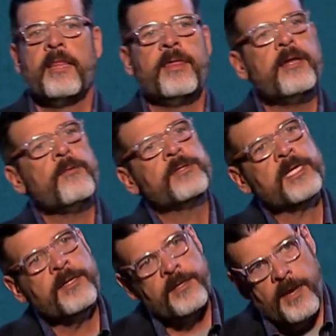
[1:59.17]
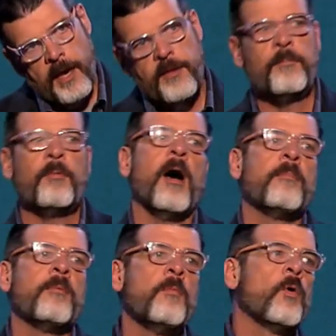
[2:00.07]
then there was another
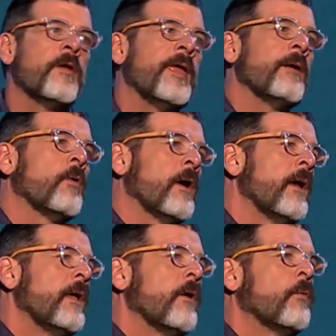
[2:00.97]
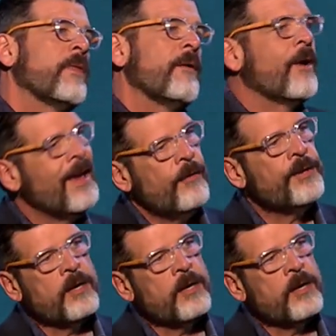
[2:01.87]
problem where they were held